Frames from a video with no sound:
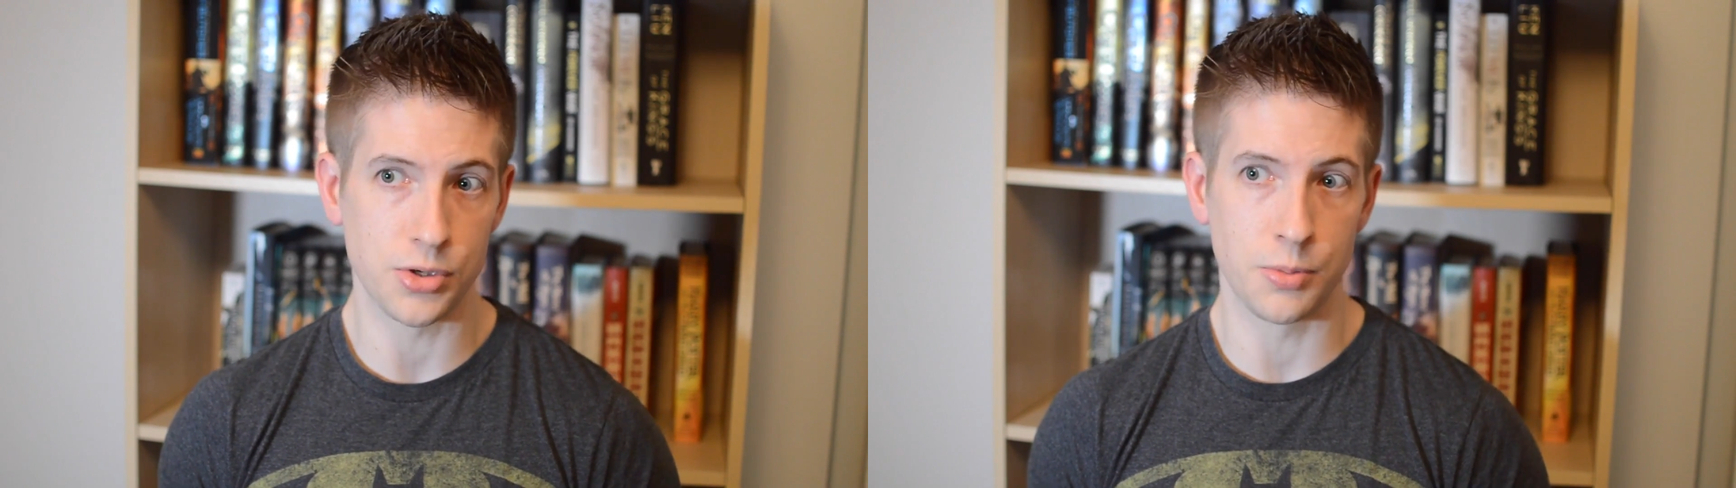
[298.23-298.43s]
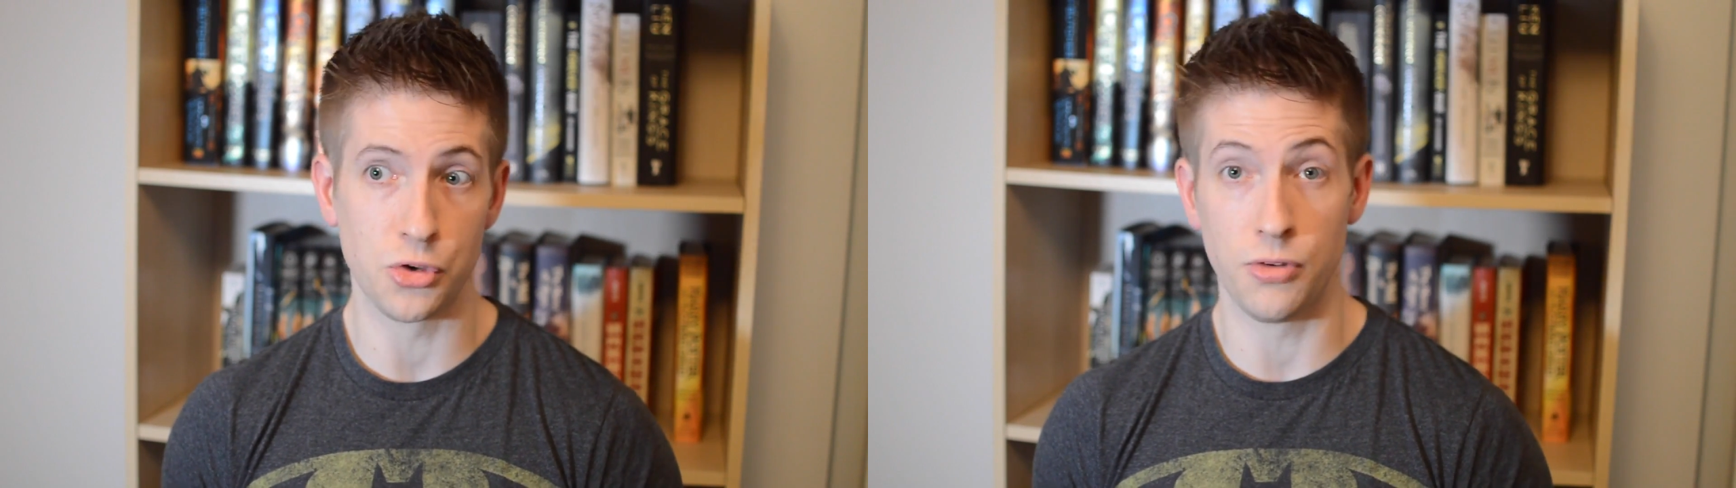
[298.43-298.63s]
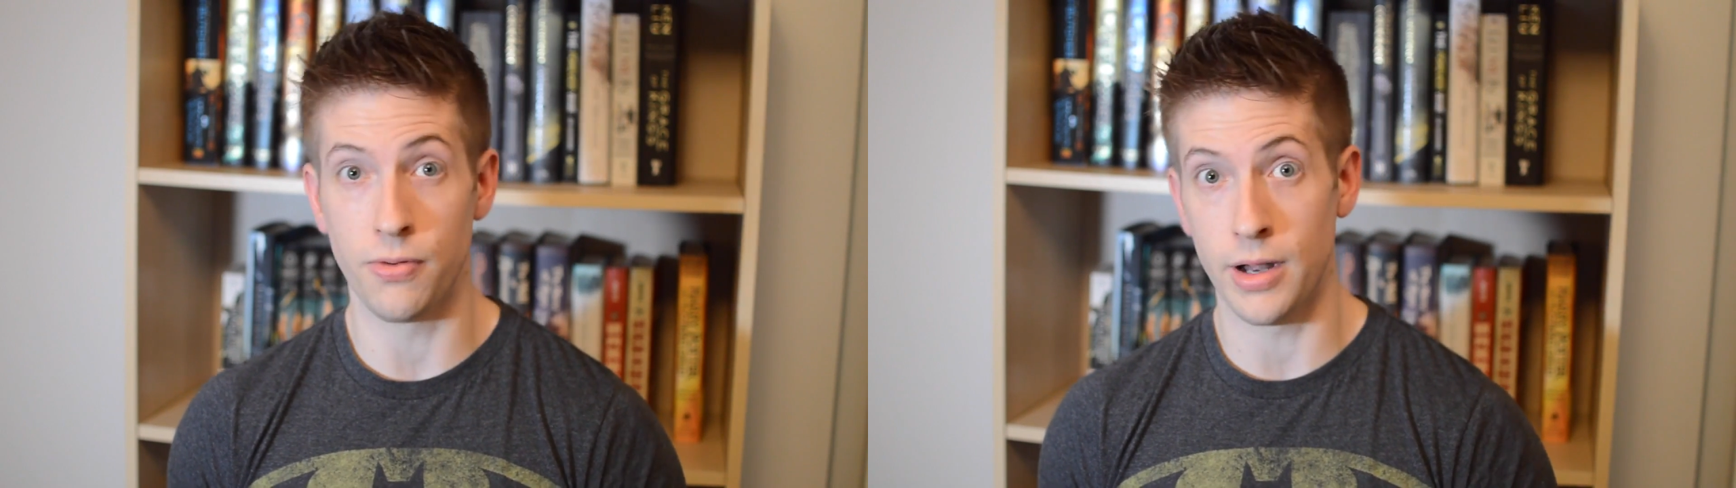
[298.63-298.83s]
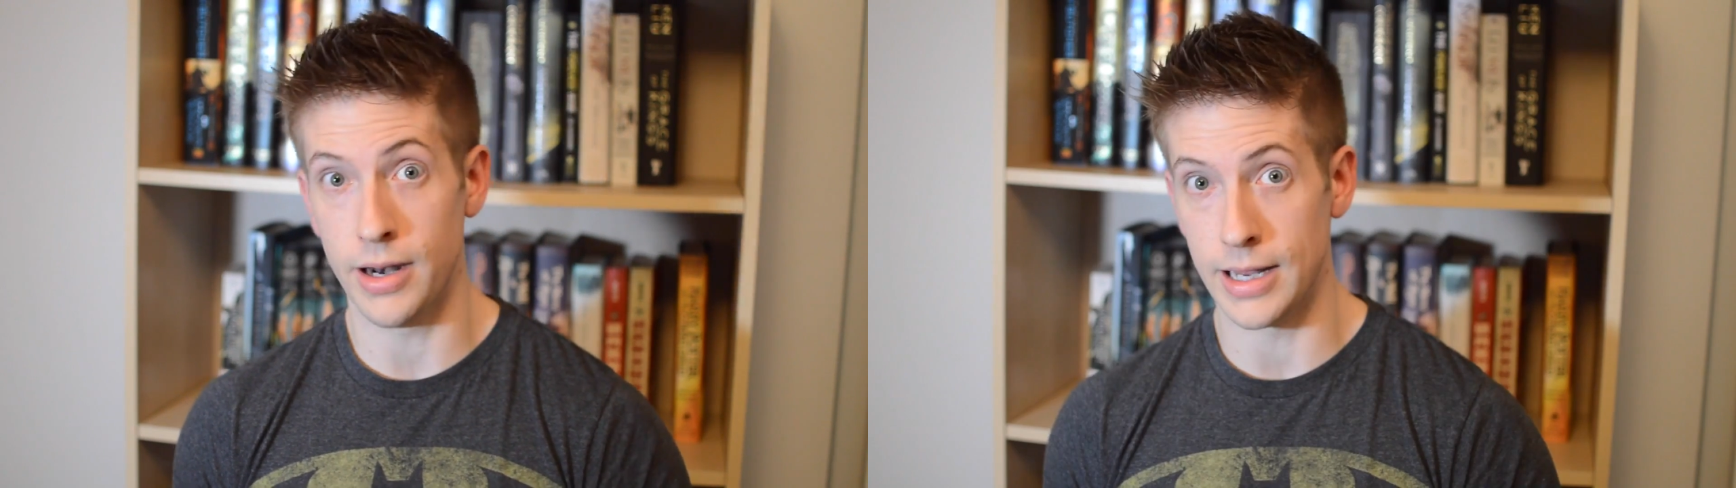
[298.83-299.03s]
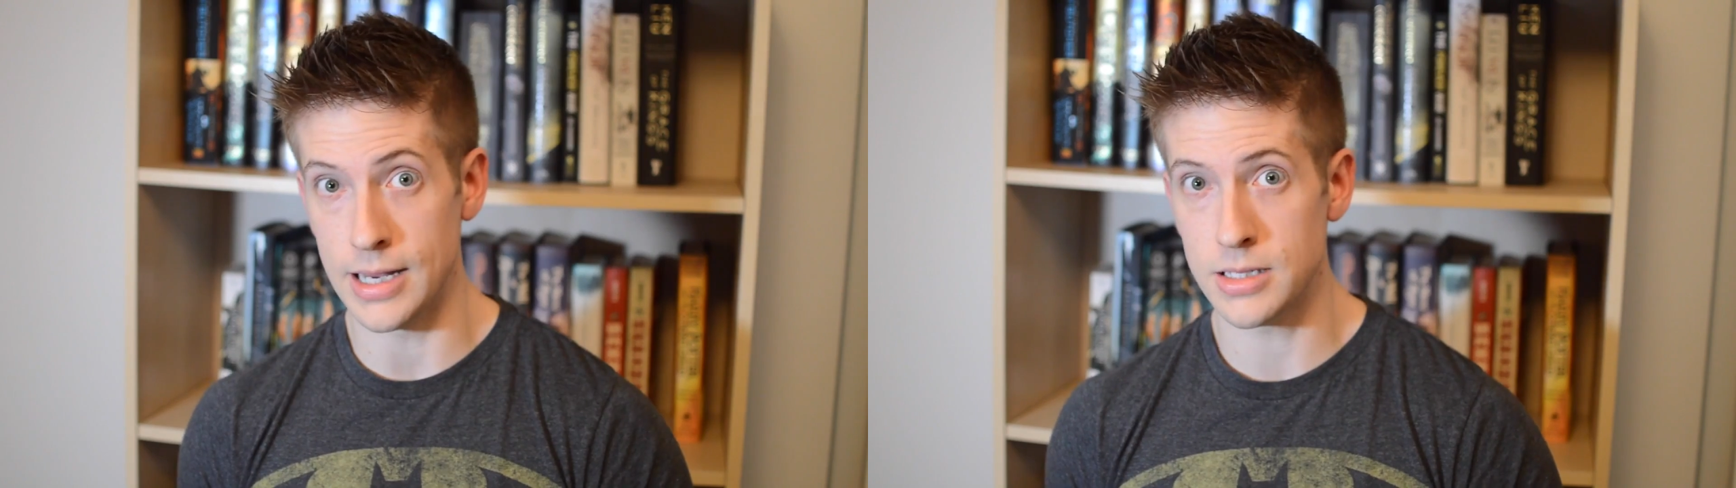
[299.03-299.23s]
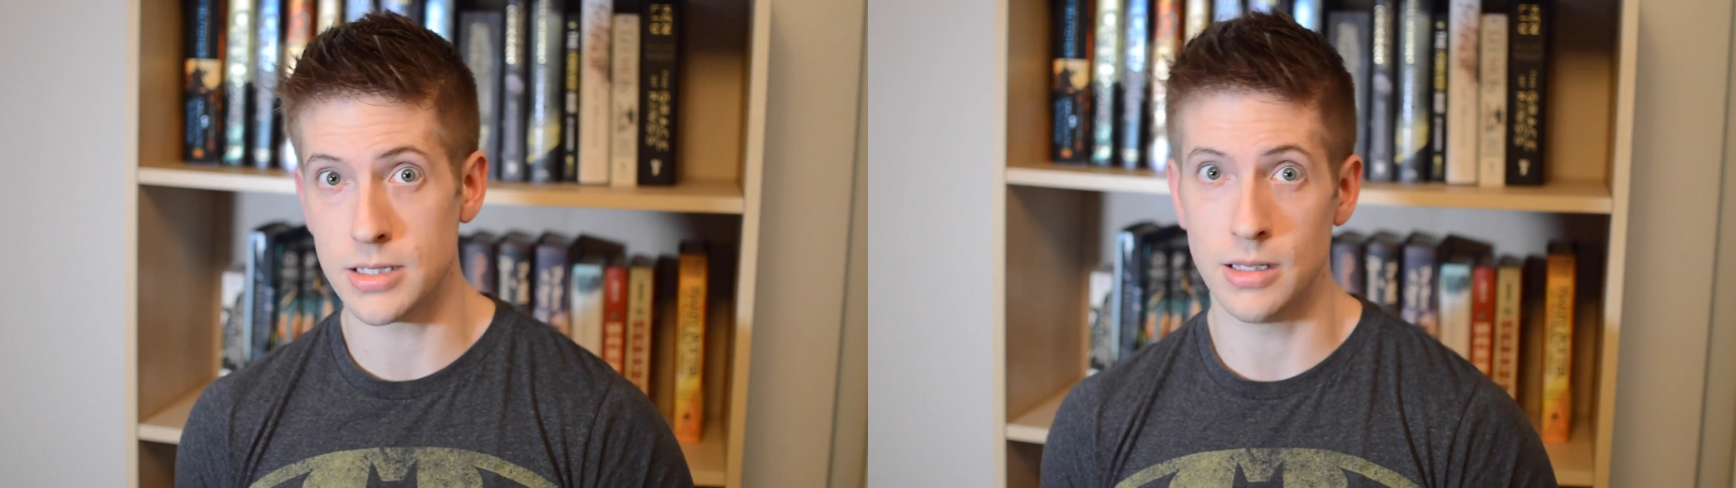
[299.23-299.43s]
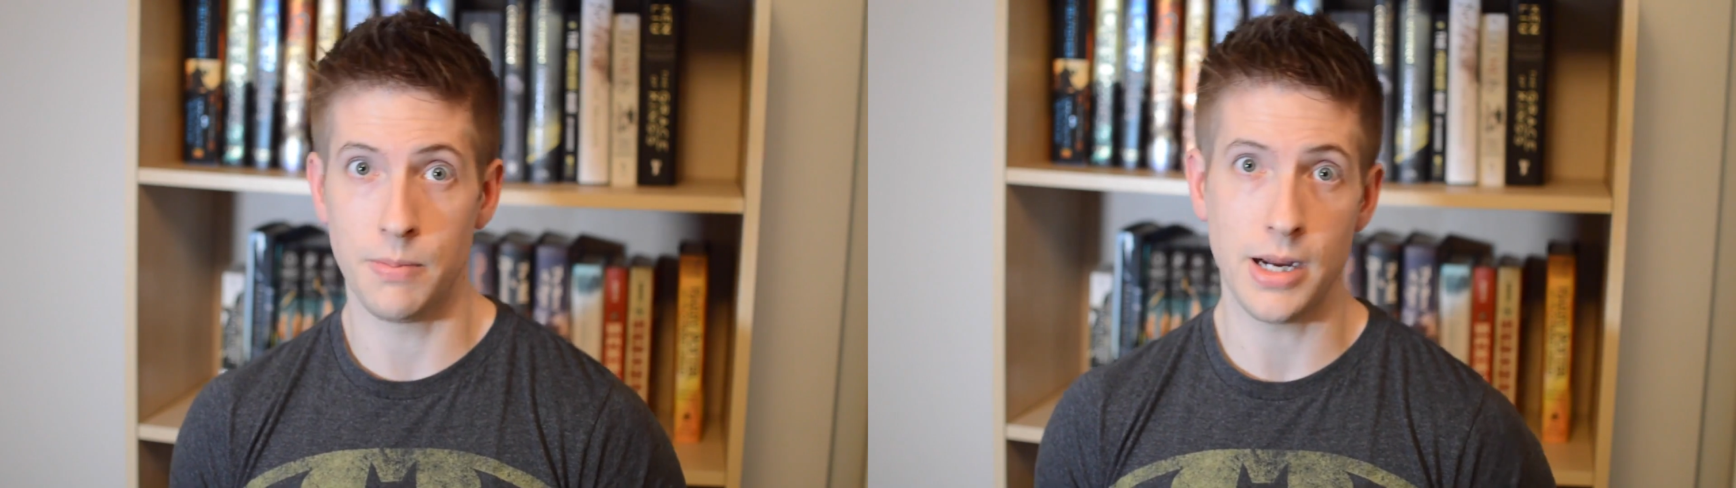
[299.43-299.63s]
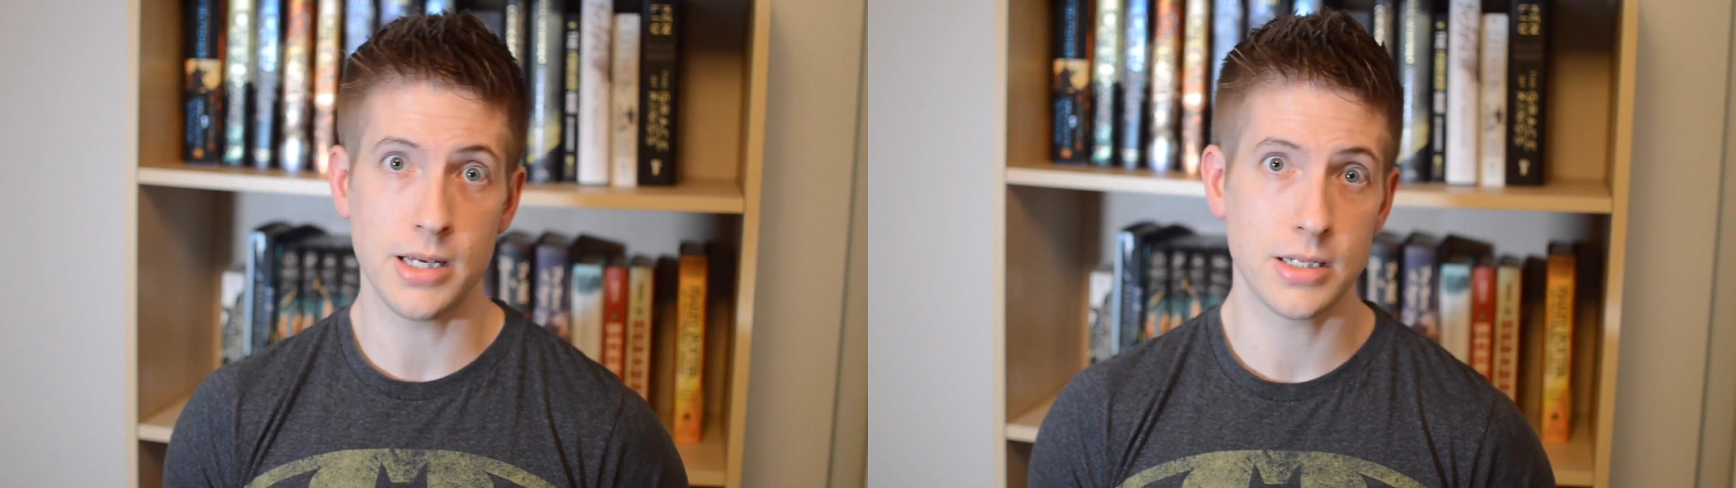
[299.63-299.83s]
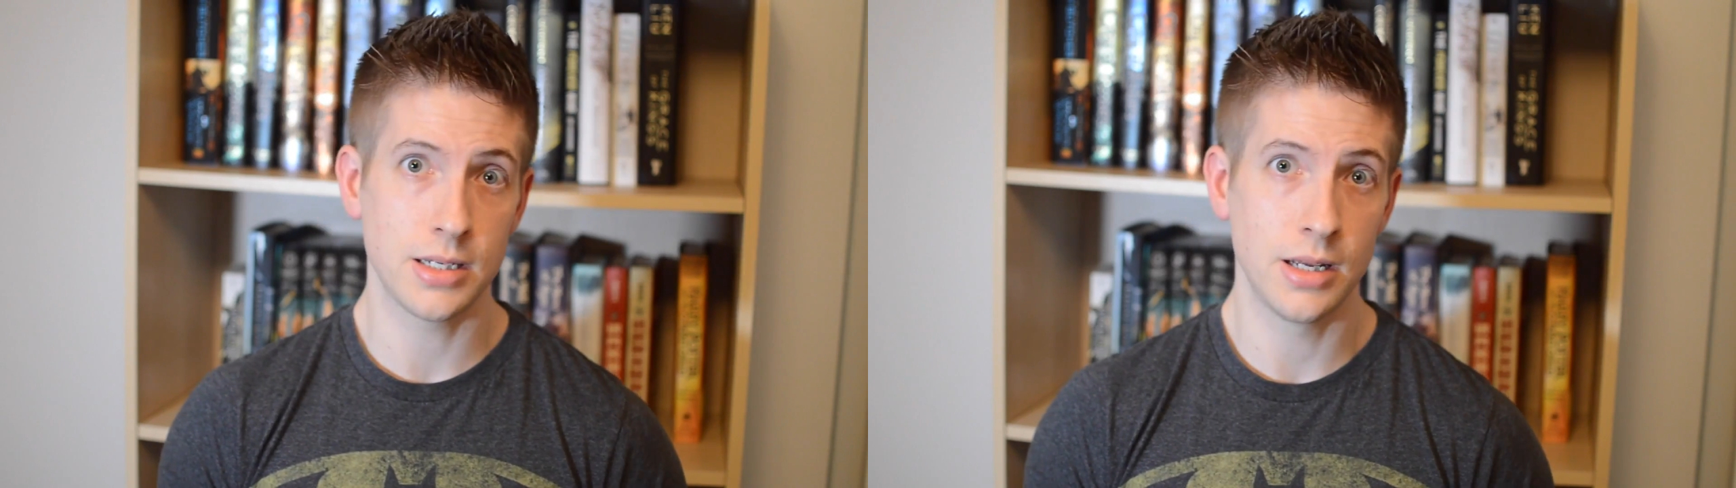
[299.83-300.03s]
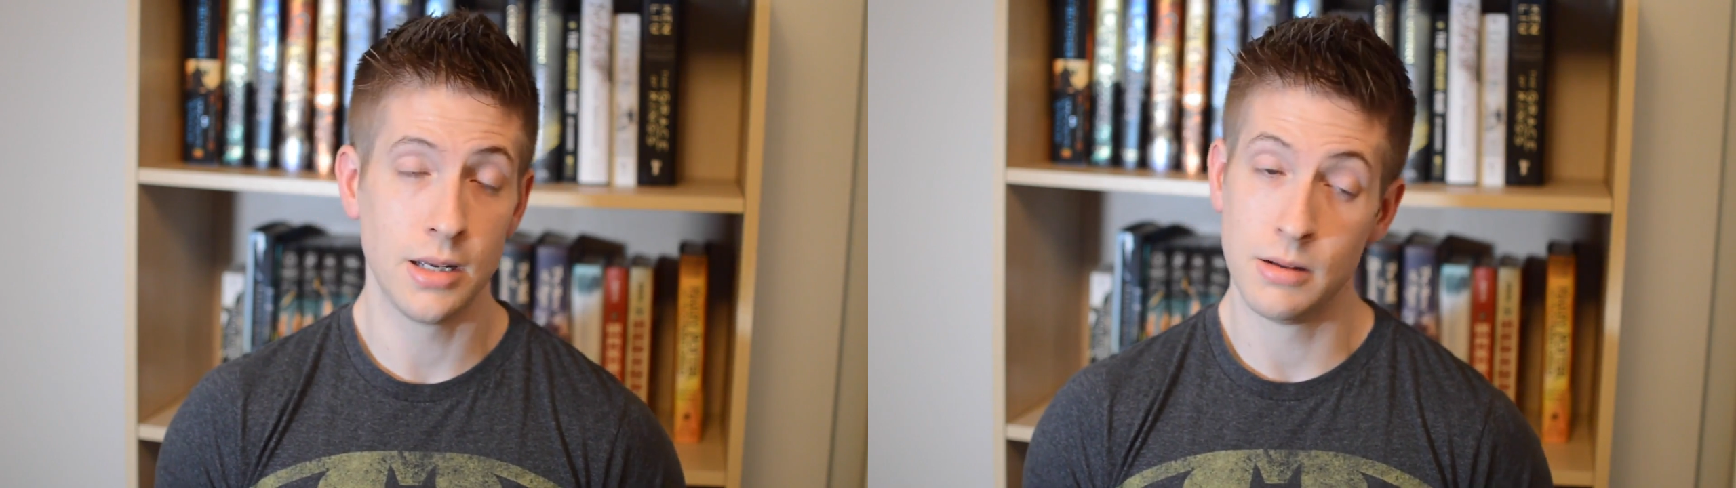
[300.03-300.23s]
or someone she fought against in the
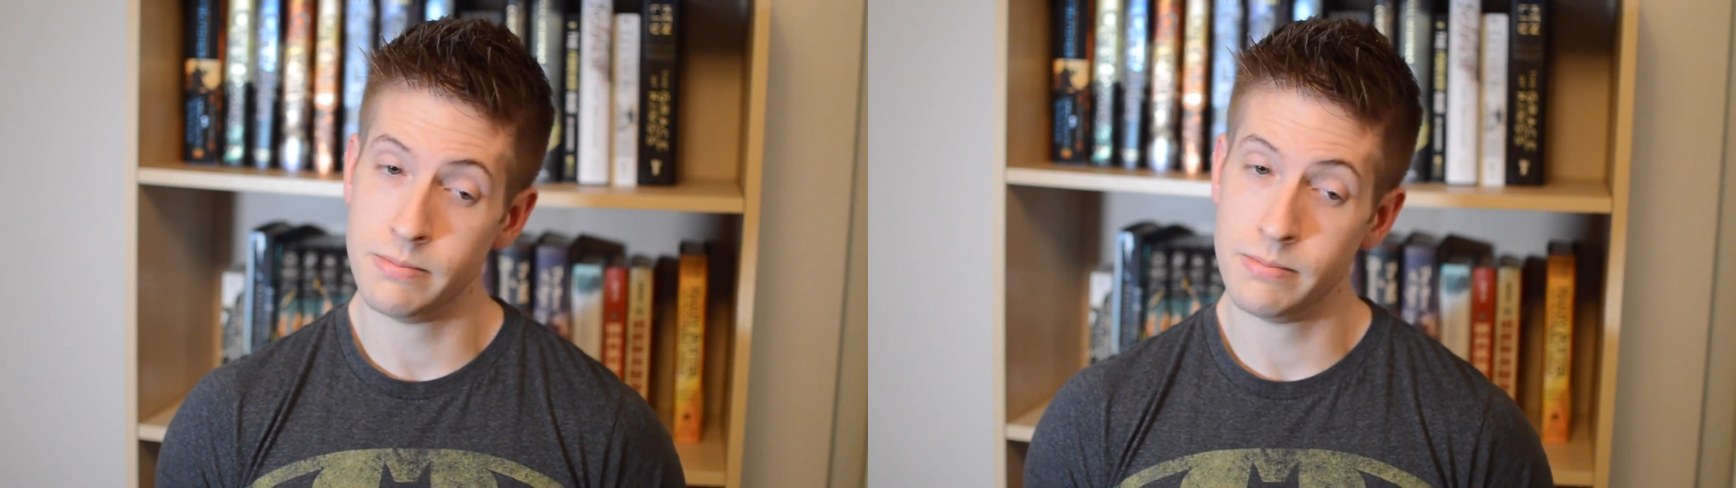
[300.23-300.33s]
past.